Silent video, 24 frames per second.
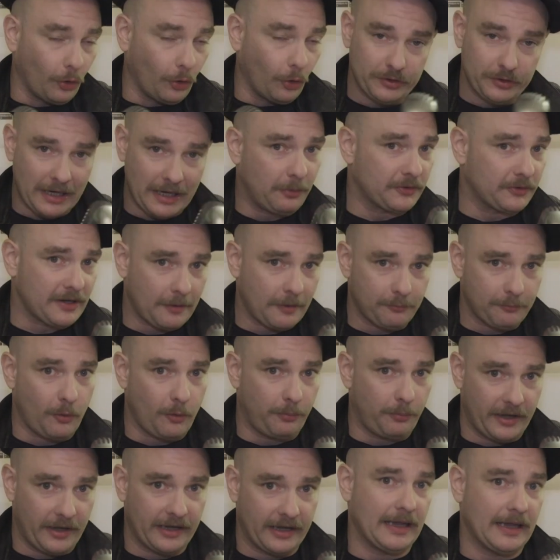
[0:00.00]
tabletop
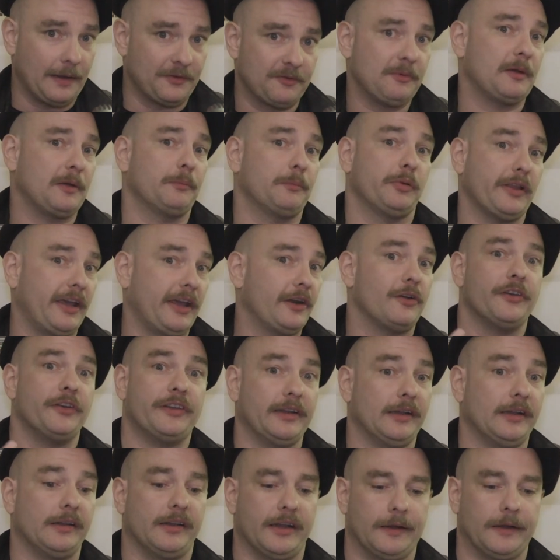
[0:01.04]
role-playing games being played are D&D.